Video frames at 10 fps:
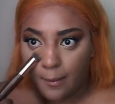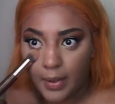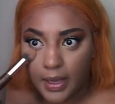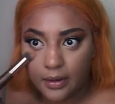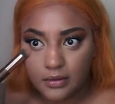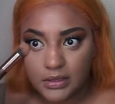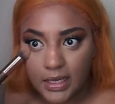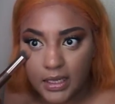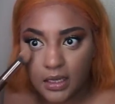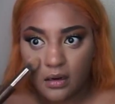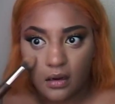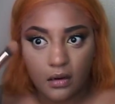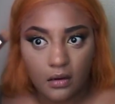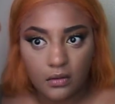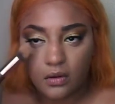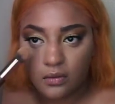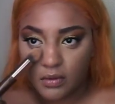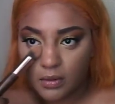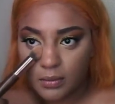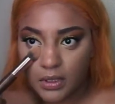I don't take it all over
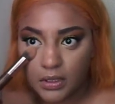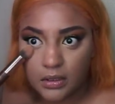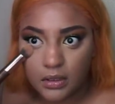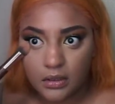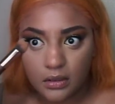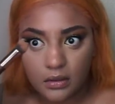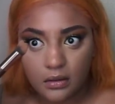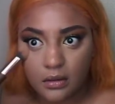the place. I just,